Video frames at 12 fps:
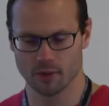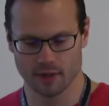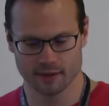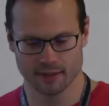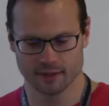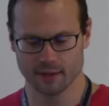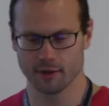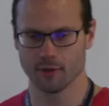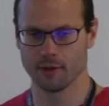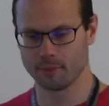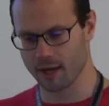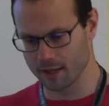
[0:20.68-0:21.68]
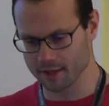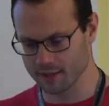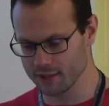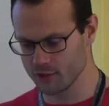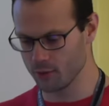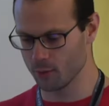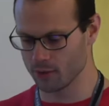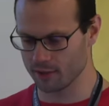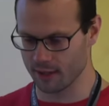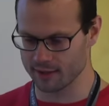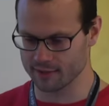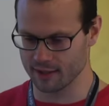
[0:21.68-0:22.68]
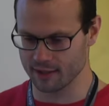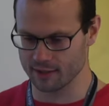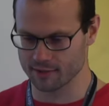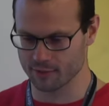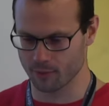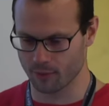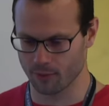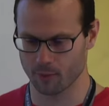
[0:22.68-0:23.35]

a lot of detail. I'm not going to teach you what an IC is or